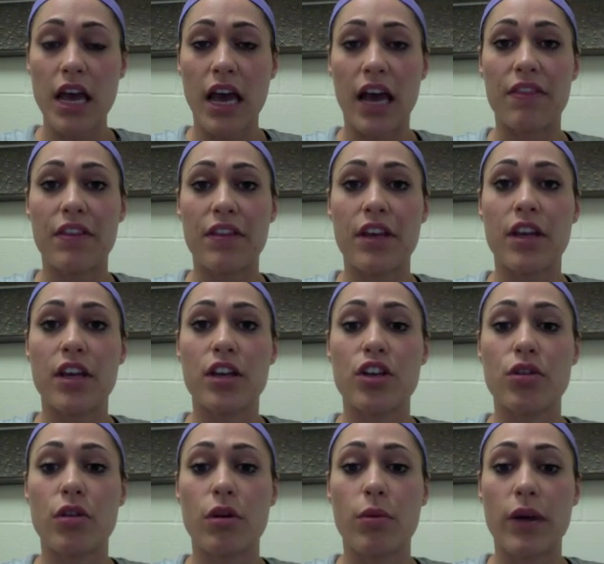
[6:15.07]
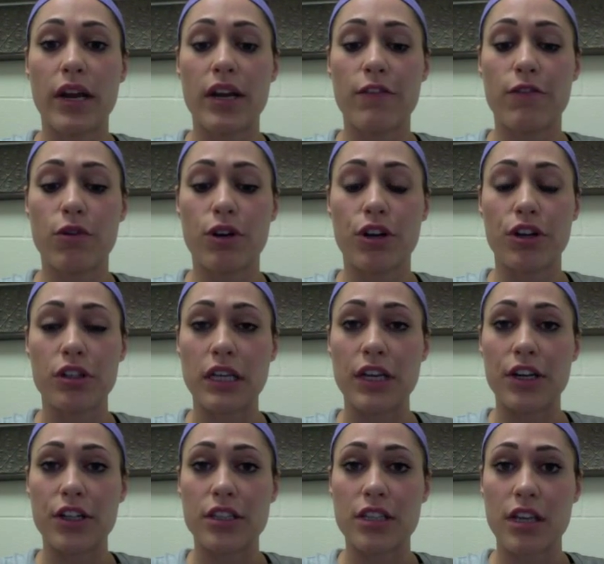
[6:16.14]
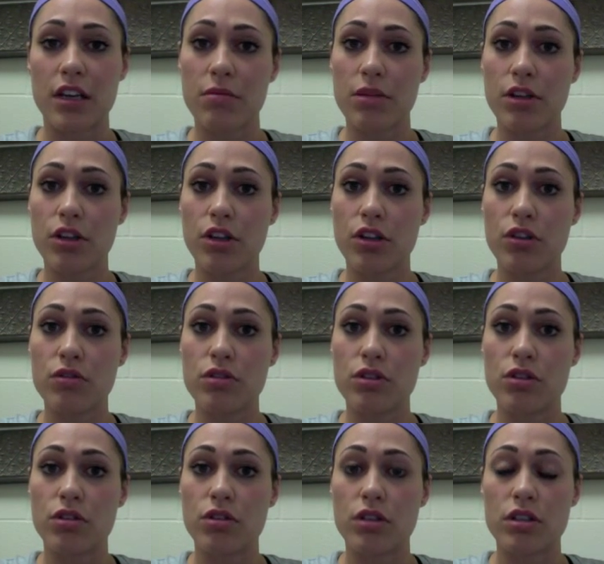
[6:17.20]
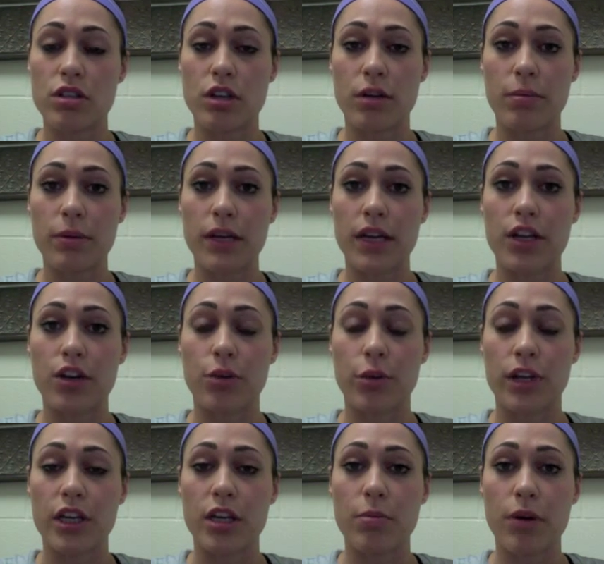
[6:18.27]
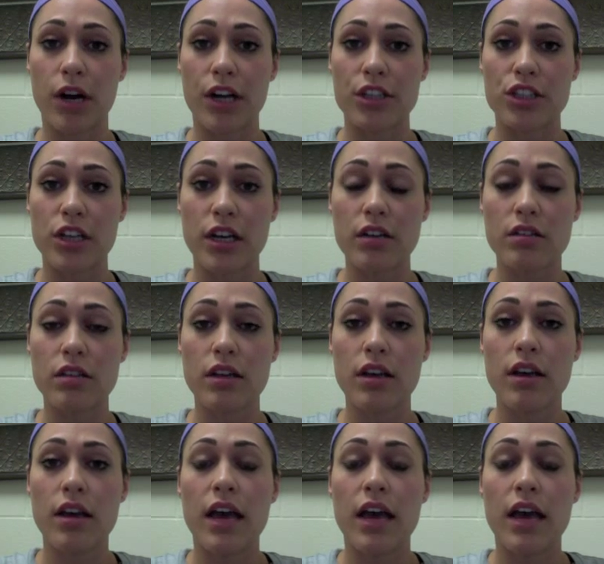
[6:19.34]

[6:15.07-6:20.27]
and then you are waiting for your leader to email you so you can start planning your wiki project.